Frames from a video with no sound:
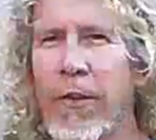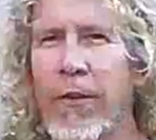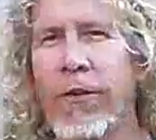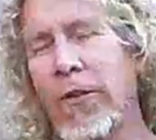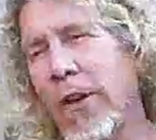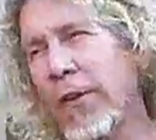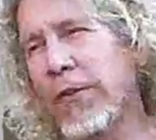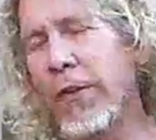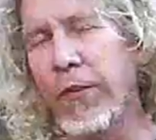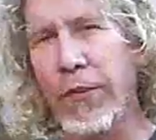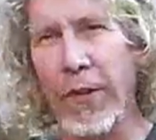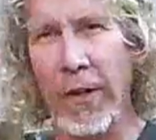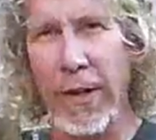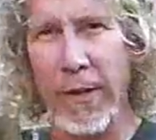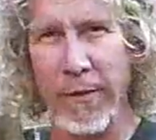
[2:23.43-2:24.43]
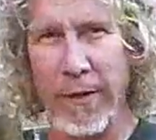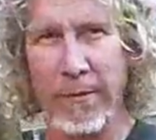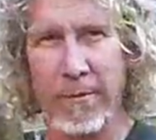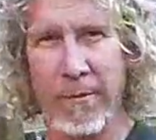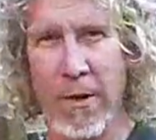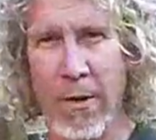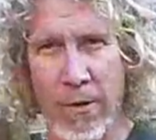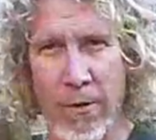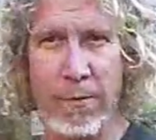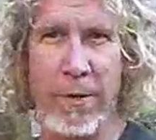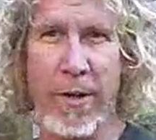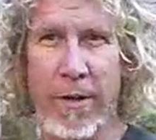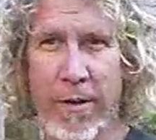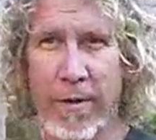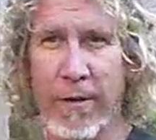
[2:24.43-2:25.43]
This is an assisted living home
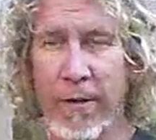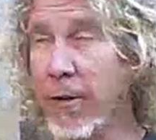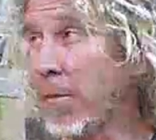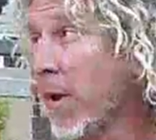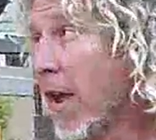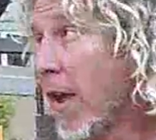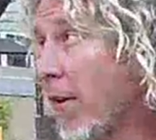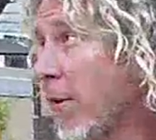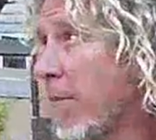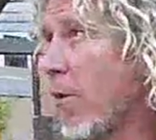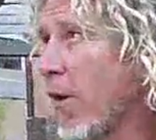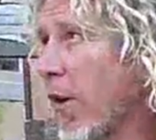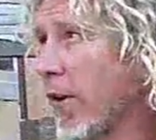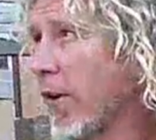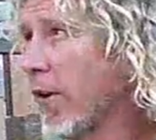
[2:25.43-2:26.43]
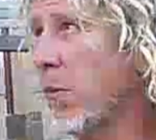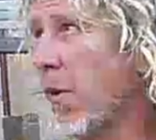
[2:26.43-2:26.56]
here at the Manor at Market